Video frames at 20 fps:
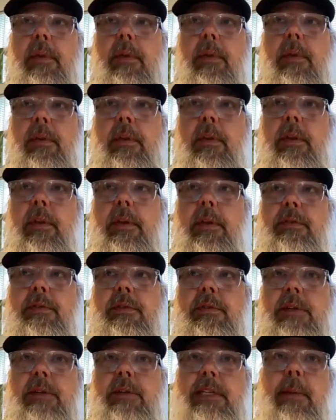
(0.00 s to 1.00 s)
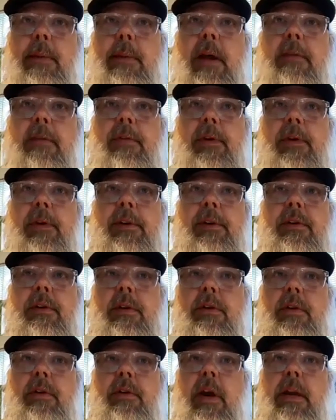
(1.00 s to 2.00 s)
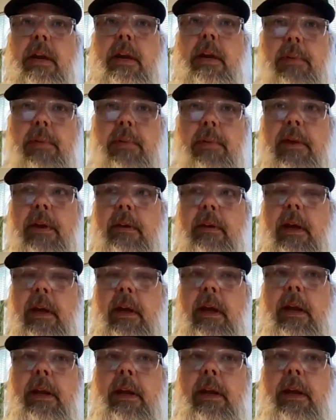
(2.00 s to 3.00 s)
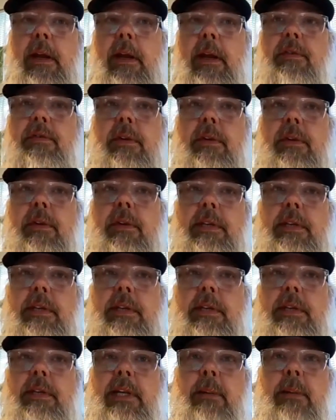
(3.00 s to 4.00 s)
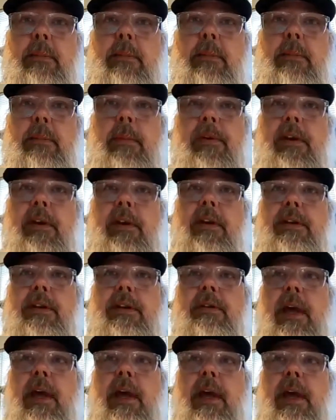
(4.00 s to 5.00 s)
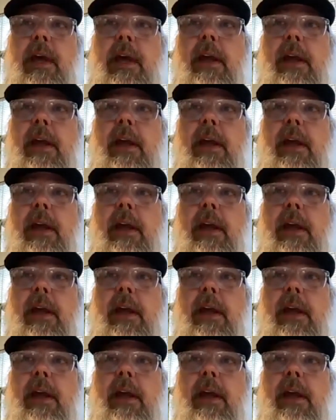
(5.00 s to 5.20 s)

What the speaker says: This was a team effort to try to pivot, and it's also a team effort then to continue that.